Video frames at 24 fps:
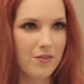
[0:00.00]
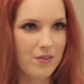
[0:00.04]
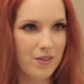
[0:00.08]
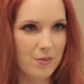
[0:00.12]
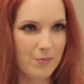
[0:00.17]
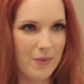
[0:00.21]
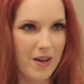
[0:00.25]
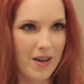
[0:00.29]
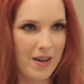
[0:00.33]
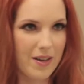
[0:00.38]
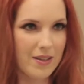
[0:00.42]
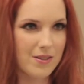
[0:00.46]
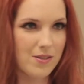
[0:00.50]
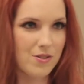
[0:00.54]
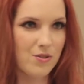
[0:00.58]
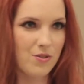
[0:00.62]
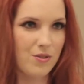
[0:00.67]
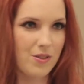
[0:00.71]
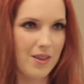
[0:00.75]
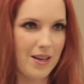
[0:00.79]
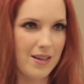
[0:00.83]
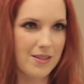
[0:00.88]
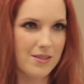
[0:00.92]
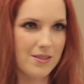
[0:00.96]
for my
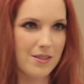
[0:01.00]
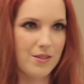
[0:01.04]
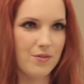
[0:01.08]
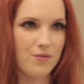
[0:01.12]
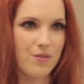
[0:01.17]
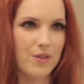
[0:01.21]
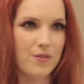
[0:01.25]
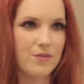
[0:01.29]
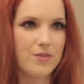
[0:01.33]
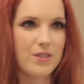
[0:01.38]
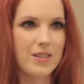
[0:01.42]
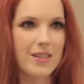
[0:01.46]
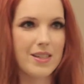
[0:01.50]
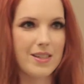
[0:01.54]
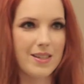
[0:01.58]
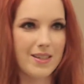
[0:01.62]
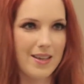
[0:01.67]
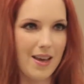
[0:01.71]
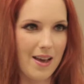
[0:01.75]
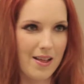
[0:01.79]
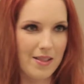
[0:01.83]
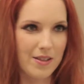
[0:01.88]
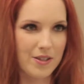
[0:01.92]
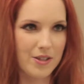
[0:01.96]
2015
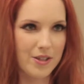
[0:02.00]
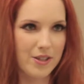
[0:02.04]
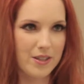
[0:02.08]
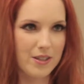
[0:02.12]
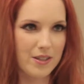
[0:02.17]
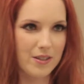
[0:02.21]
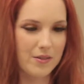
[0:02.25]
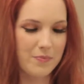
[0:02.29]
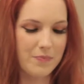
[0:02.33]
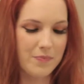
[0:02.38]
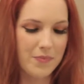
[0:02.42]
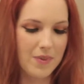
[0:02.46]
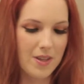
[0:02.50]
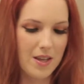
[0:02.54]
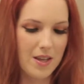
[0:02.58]
calendar.